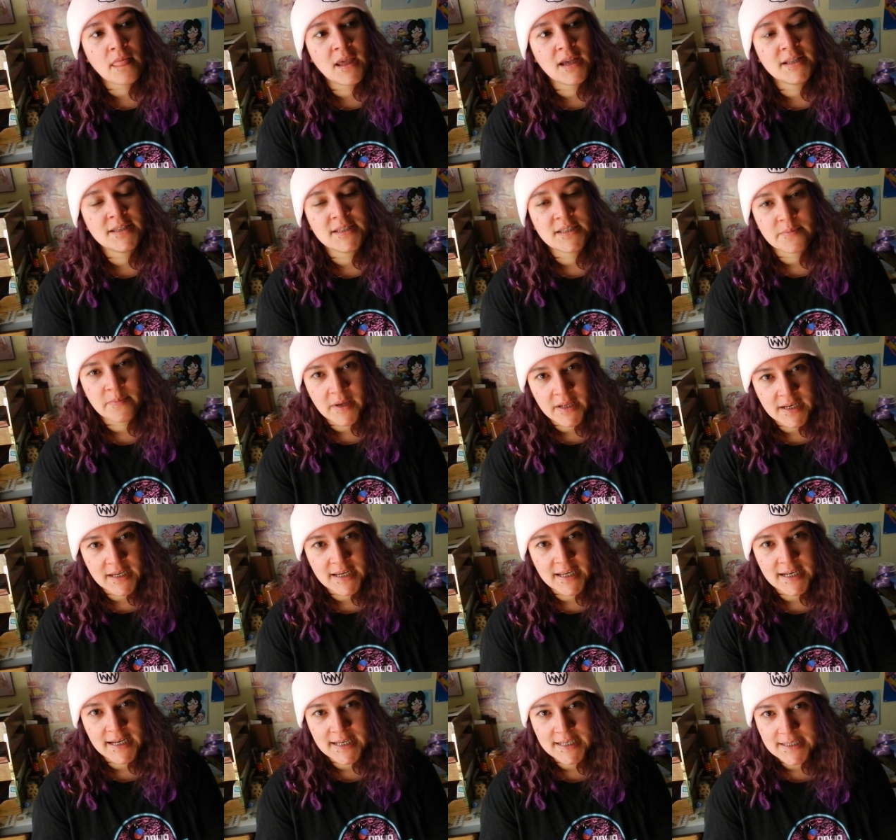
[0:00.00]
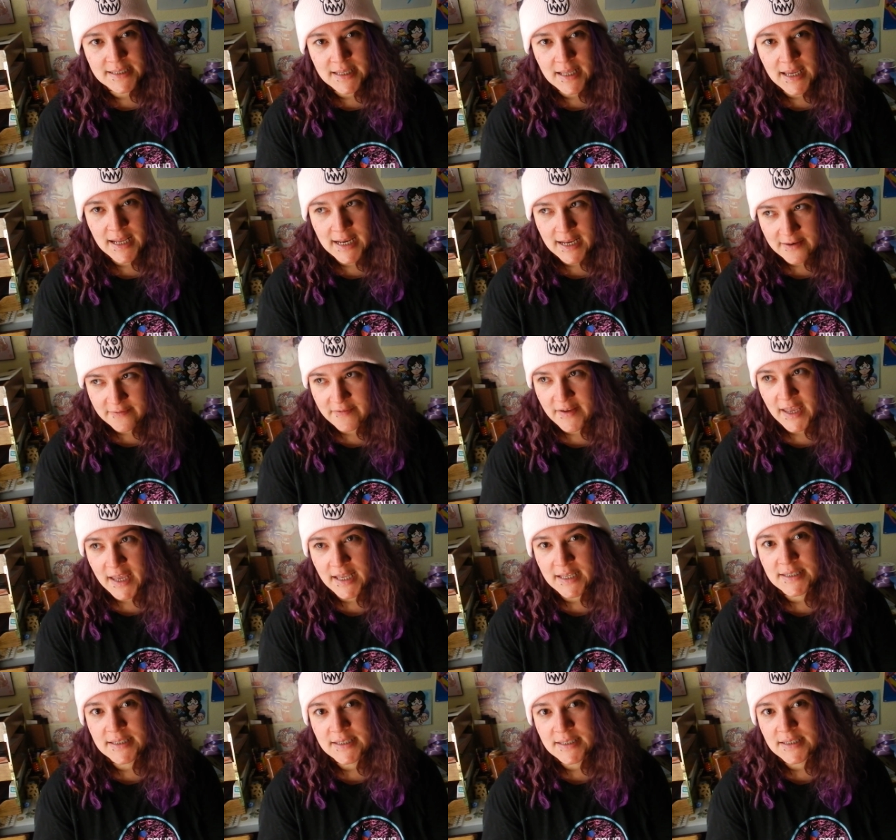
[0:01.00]
and spending in, in
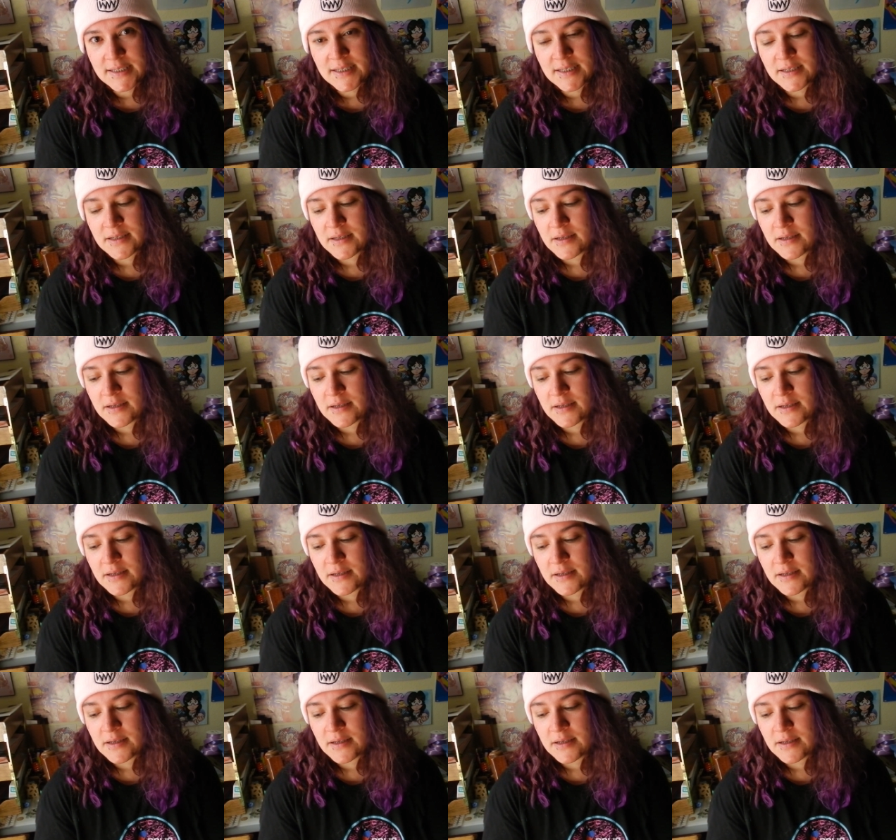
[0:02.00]
advance.